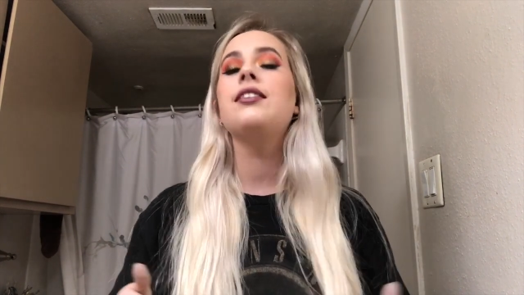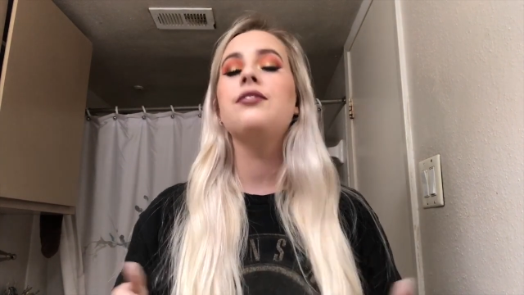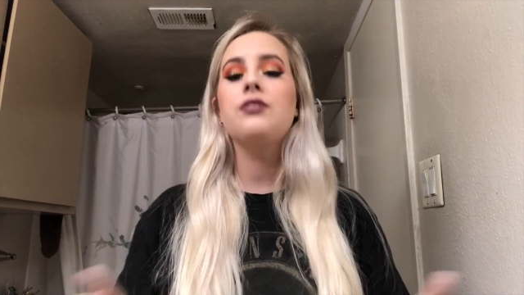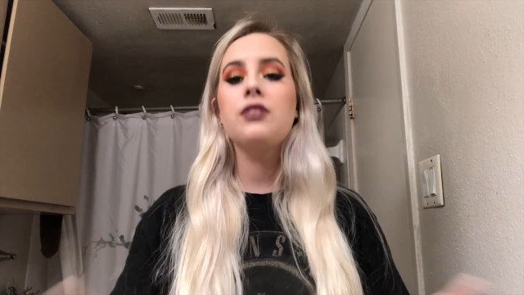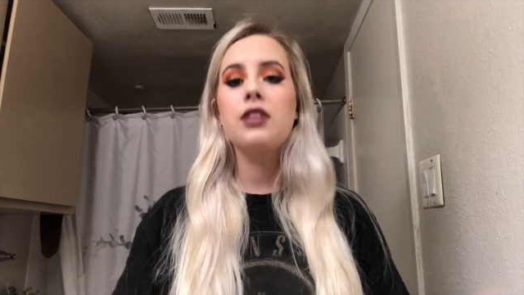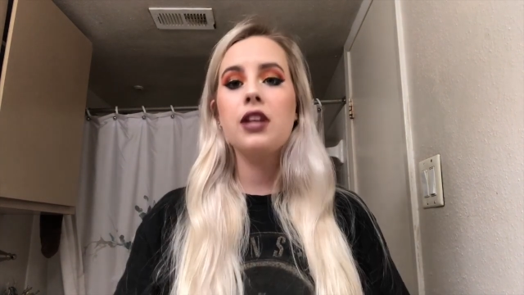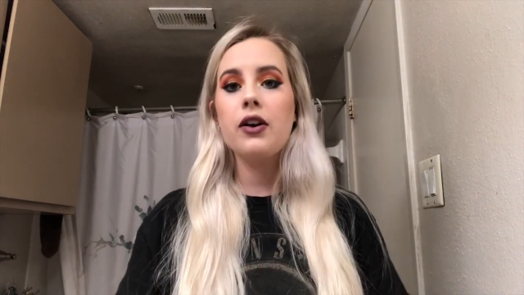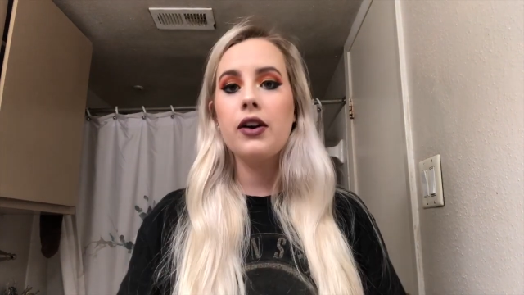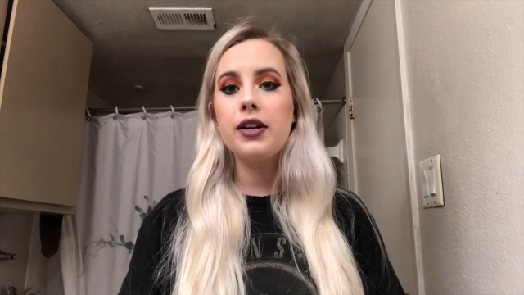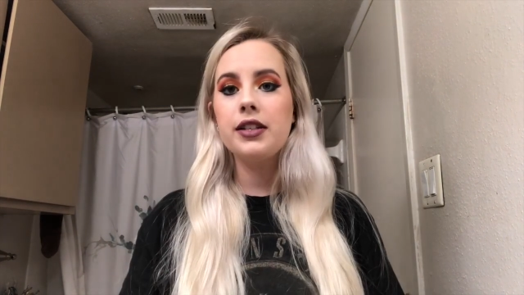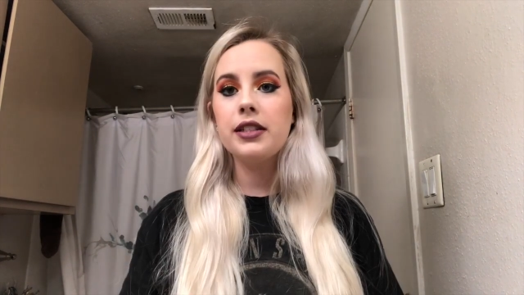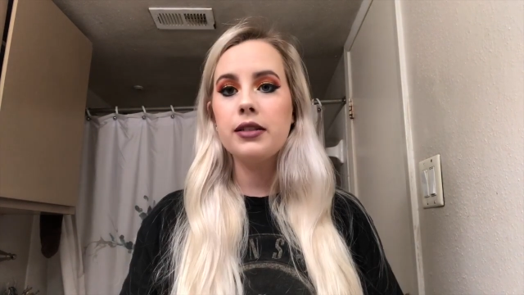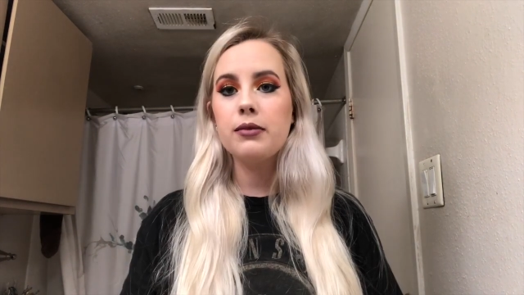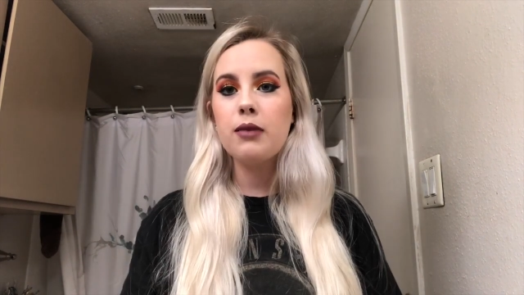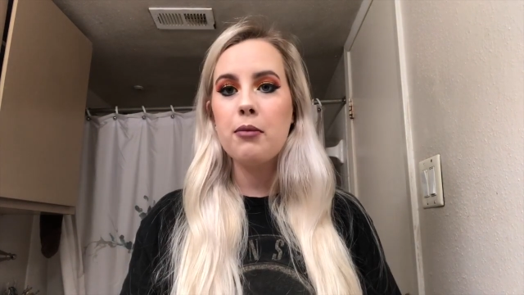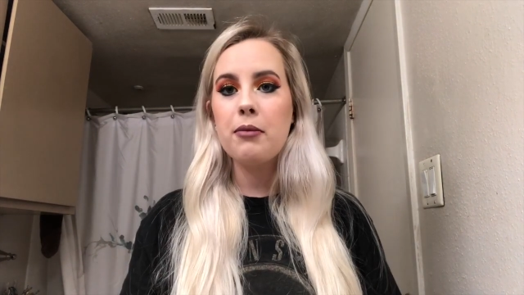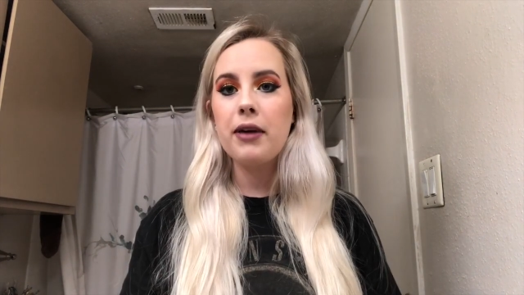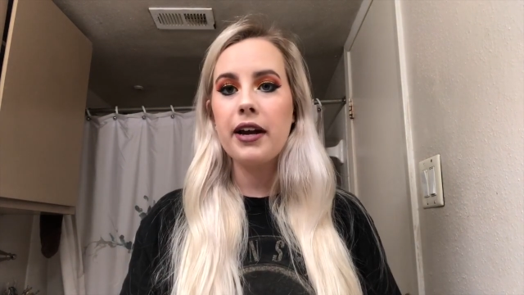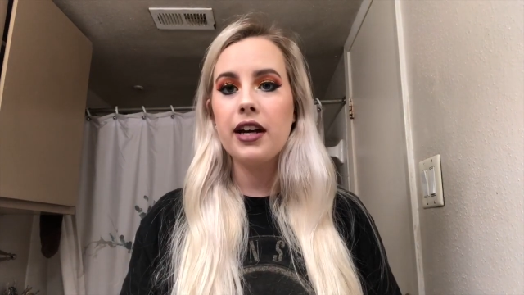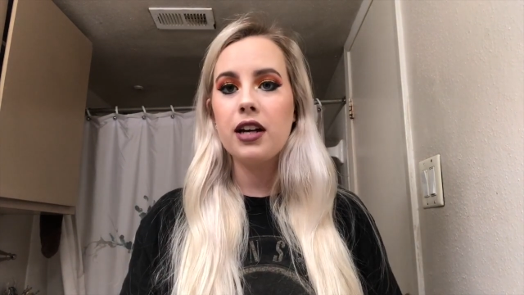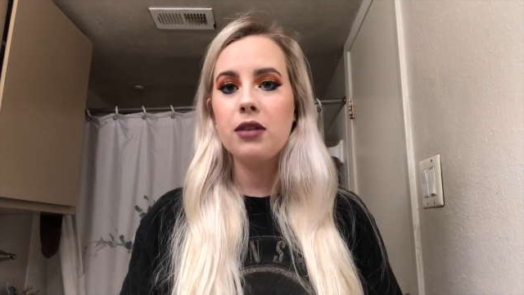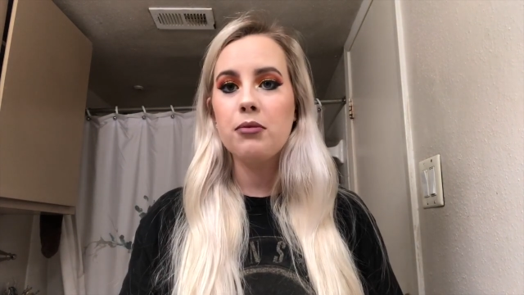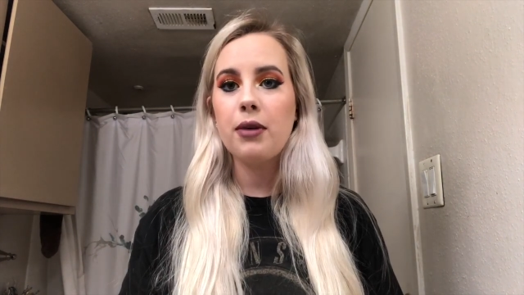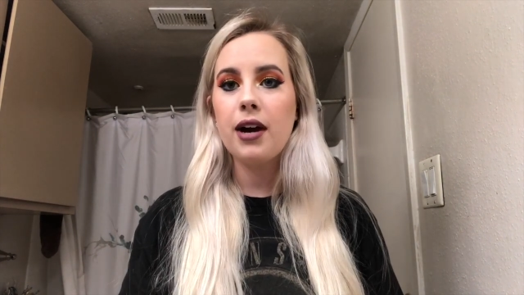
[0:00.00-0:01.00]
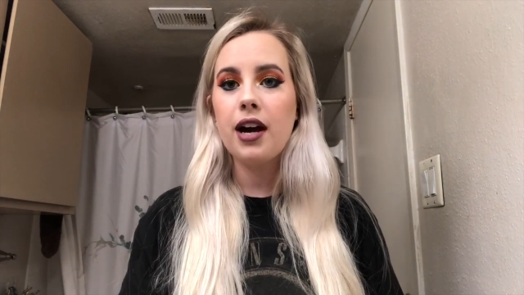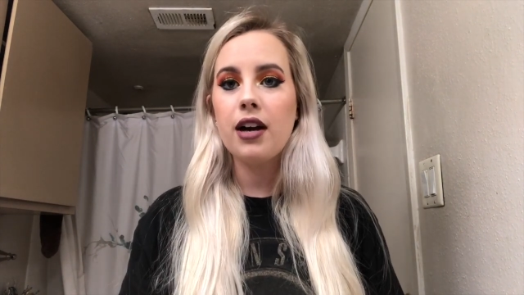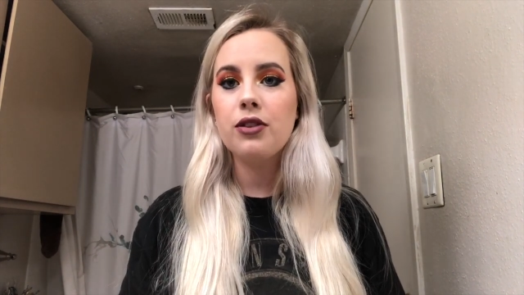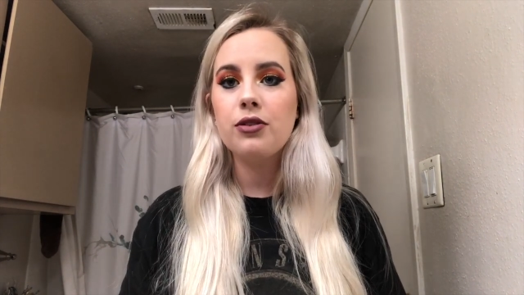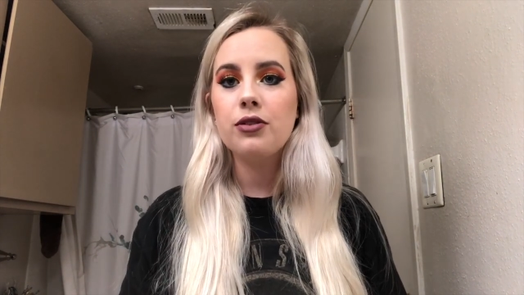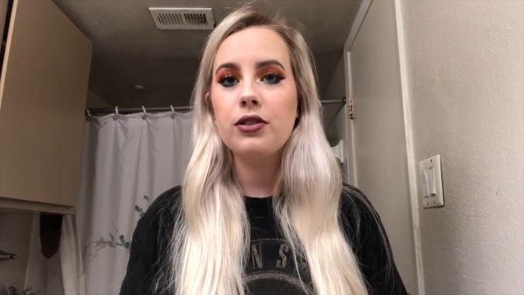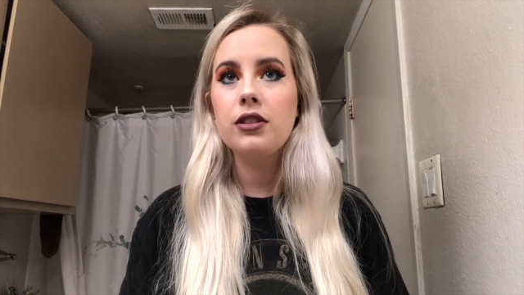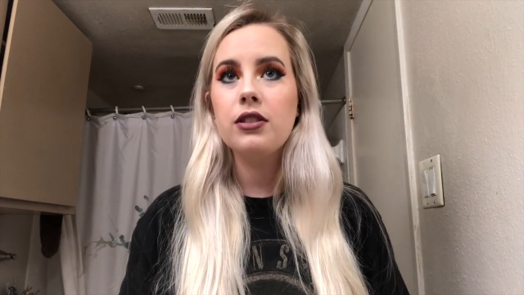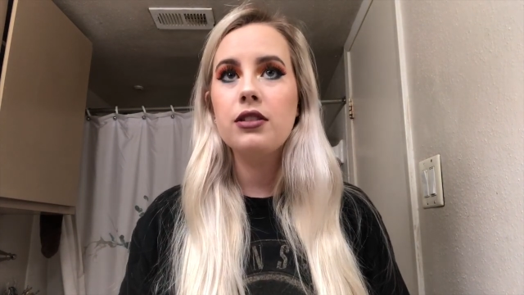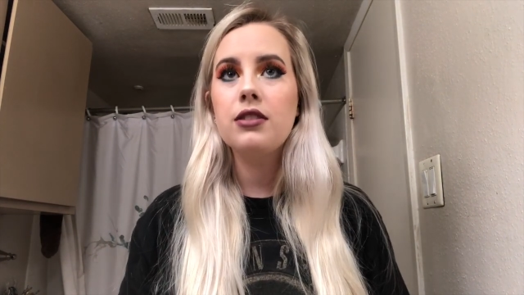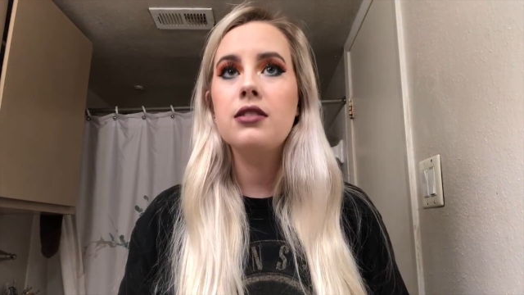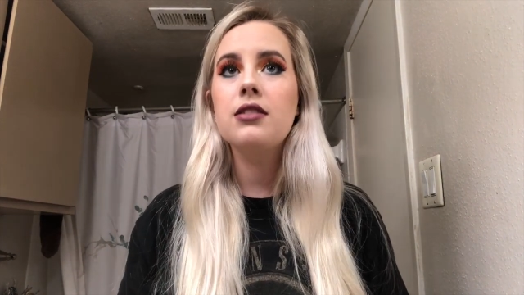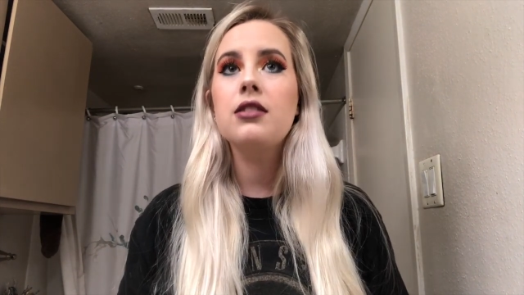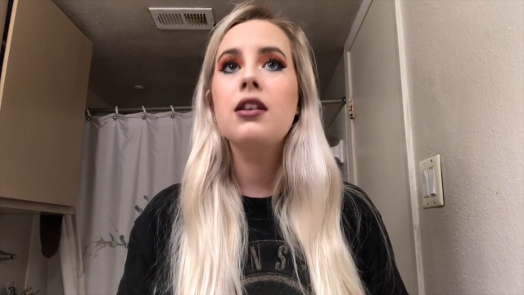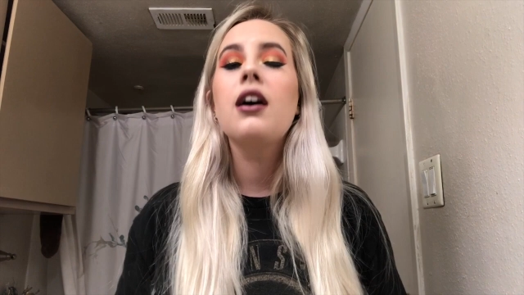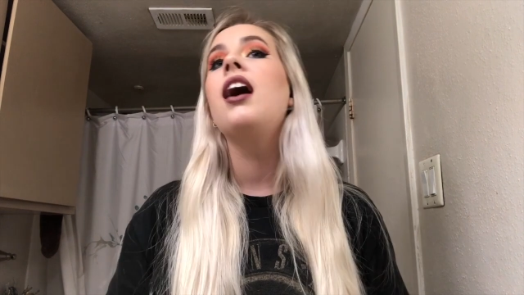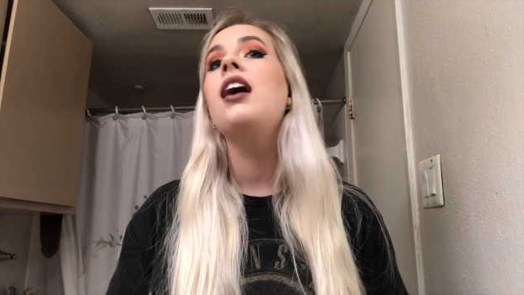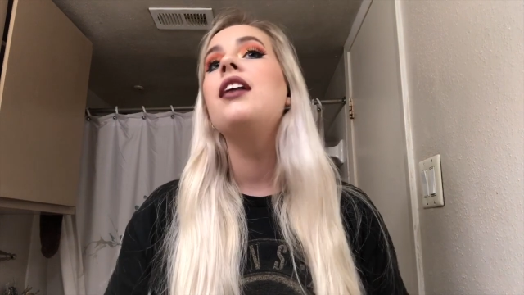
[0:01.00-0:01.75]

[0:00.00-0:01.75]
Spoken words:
even though I did my makeup backwards,